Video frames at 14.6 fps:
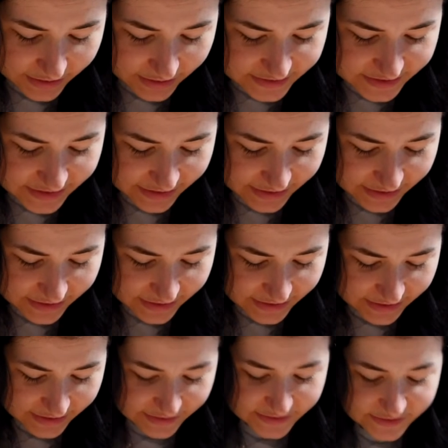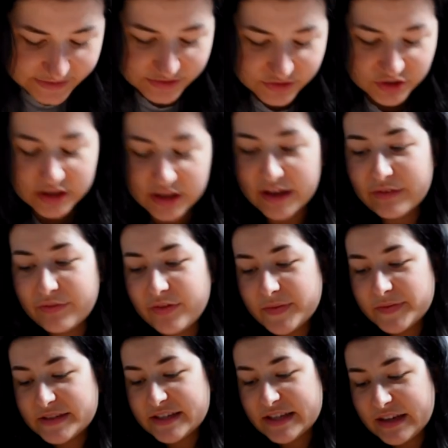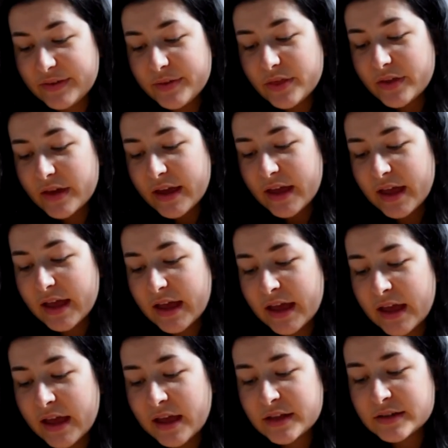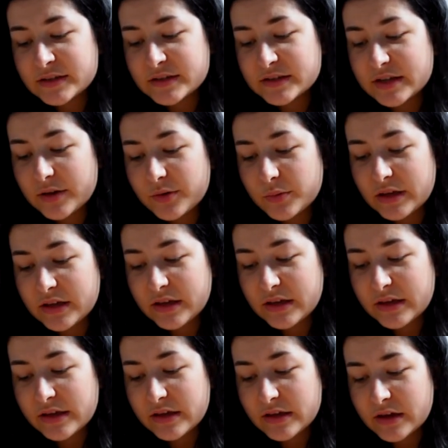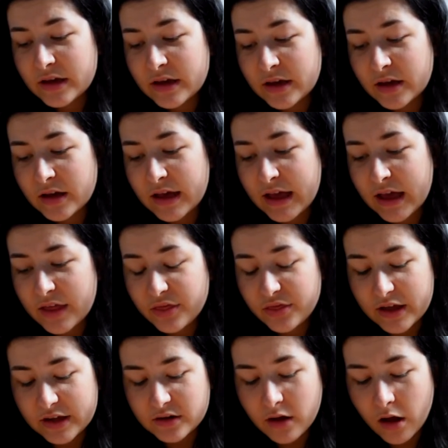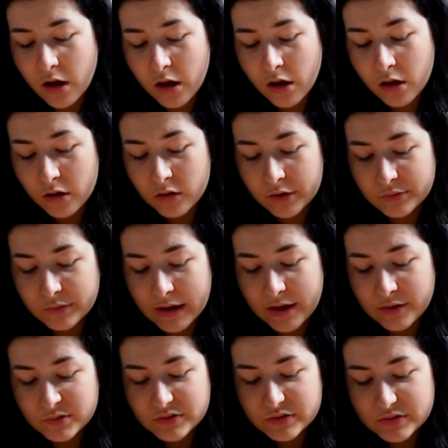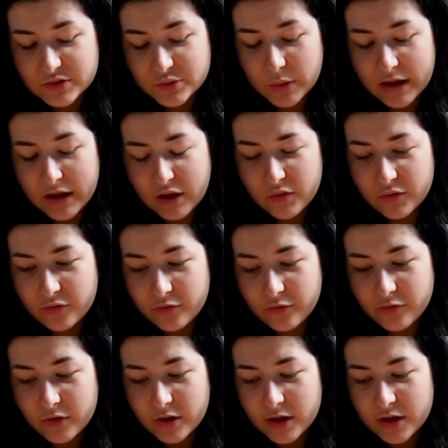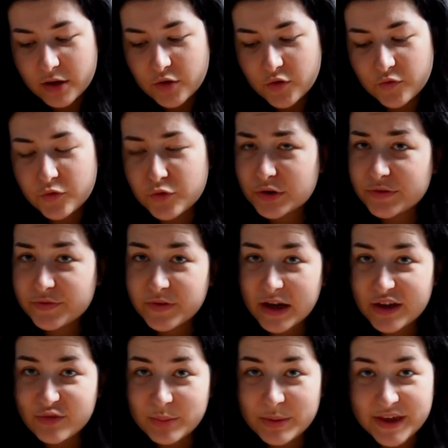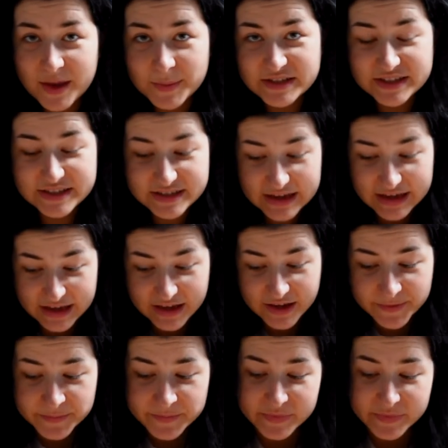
Today it is July 15th, and we had that call around 12:45 p.m. today,